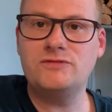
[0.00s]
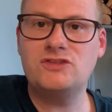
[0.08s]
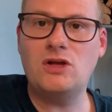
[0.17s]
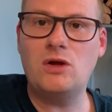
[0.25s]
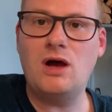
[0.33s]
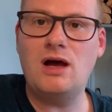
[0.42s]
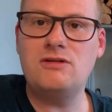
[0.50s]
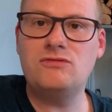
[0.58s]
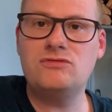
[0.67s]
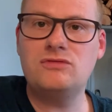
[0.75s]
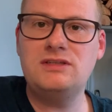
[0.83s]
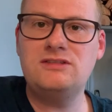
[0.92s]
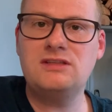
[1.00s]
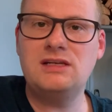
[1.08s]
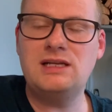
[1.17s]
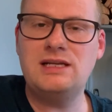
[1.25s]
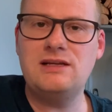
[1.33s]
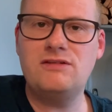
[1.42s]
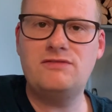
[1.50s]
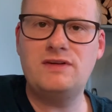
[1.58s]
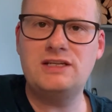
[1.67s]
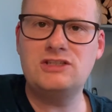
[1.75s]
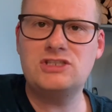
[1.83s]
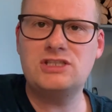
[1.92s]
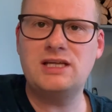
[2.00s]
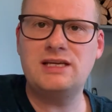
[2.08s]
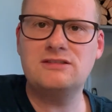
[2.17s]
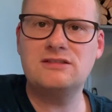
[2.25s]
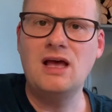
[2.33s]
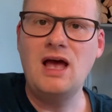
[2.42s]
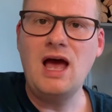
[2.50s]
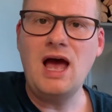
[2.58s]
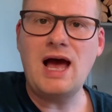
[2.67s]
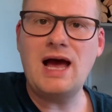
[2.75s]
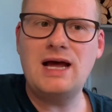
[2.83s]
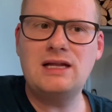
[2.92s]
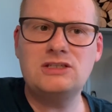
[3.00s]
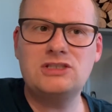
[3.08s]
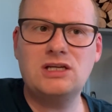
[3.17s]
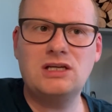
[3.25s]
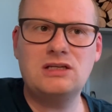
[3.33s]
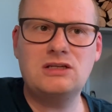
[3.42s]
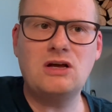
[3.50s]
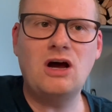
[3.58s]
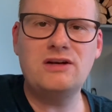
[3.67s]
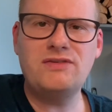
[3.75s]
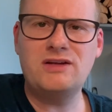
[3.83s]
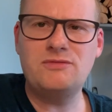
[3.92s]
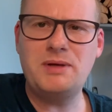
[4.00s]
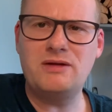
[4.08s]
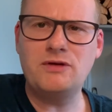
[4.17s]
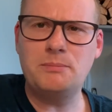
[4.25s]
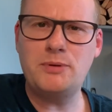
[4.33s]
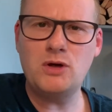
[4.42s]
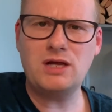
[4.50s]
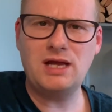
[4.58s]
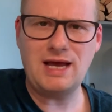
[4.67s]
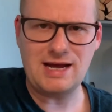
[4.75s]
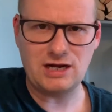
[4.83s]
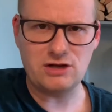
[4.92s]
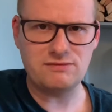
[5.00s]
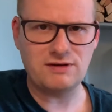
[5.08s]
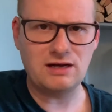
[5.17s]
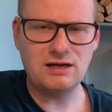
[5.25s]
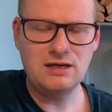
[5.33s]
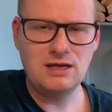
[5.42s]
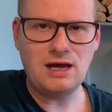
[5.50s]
So I recently finished this and kind of had a bit of a book hangover,